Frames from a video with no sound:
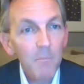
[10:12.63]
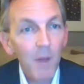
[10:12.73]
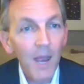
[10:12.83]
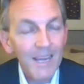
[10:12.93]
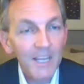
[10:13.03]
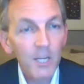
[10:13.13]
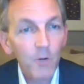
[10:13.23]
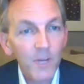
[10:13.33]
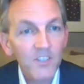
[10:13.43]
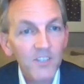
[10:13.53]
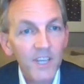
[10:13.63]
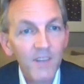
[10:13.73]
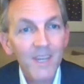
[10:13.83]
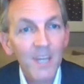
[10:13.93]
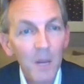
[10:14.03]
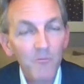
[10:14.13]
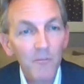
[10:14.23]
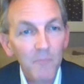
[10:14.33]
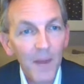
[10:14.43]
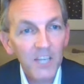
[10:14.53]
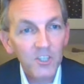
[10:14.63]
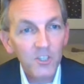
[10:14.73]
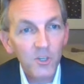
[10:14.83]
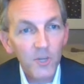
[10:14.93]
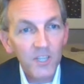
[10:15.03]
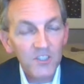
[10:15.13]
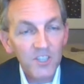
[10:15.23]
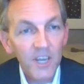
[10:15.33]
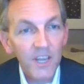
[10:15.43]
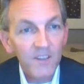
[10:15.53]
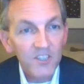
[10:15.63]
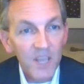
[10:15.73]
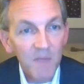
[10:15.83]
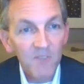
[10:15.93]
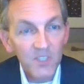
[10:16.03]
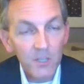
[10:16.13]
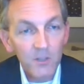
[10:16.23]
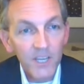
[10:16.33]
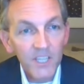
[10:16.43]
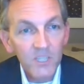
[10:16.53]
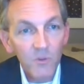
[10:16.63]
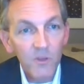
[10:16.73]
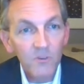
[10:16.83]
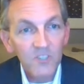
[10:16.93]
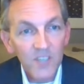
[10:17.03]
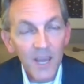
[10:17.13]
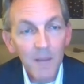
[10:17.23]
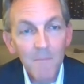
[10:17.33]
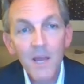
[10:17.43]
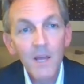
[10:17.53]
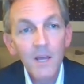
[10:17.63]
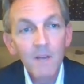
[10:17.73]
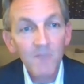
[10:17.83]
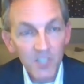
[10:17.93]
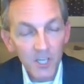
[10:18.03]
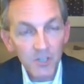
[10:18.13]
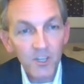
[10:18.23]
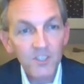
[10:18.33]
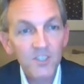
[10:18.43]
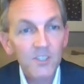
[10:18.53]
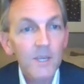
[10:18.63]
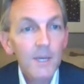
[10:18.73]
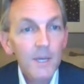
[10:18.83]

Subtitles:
by increasing the number of patients you can see in the same facilities and with those same physicians